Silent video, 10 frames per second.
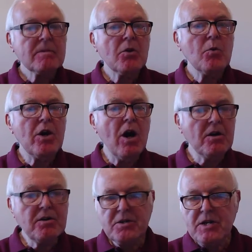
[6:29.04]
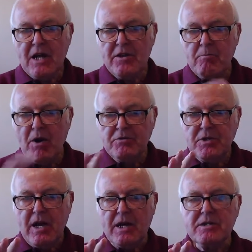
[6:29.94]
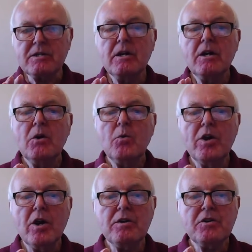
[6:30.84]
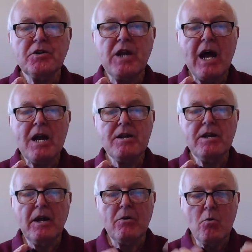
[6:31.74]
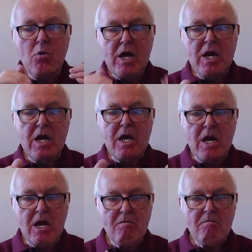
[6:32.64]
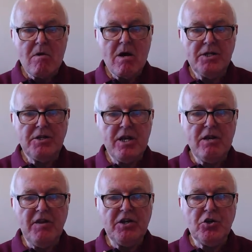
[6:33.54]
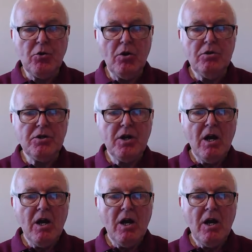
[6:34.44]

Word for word: We understand the process. We understand that we, as individuals,